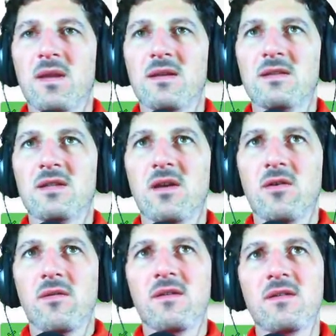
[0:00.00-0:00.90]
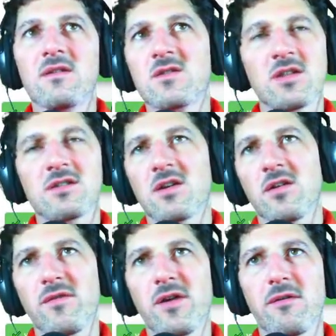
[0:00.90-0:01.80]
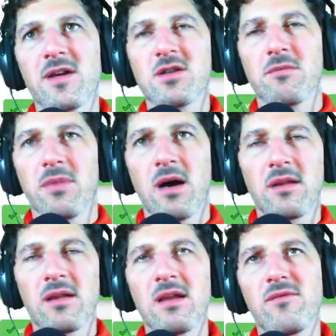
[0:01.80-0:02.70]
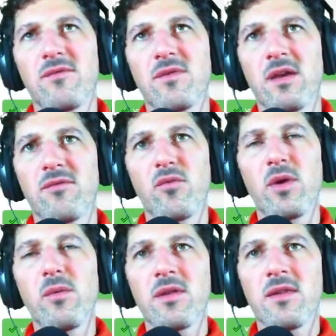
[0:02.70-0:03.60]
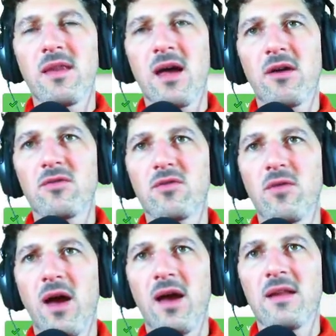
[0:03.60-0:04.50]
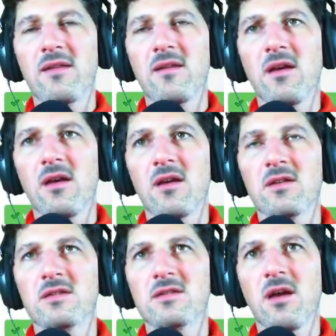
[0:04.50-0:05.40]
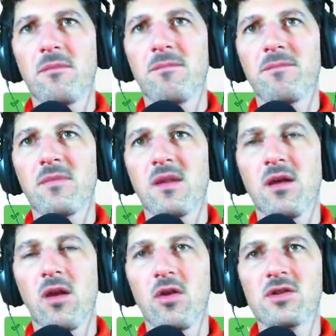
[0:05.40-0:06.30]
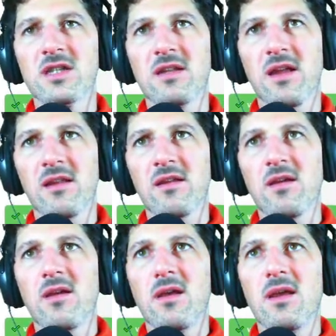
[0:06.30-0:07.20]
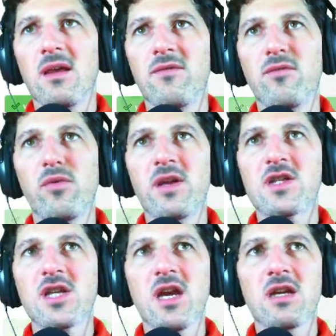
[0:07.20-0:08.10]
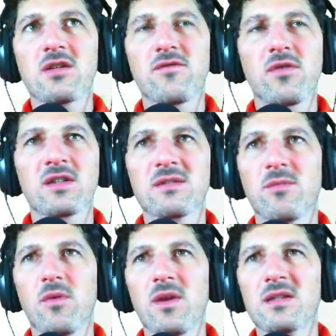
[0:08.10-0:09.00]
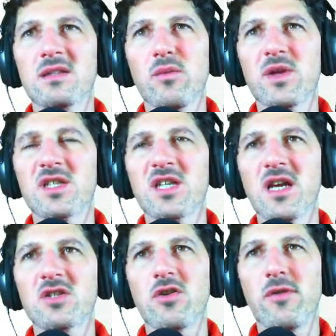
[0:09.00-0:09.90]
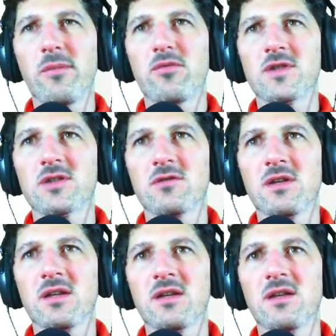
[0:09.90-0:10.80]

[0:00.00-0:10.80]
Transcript: So this is just the configuration part. If we want now to add some logic that if we change, for example, let's say we change the repository,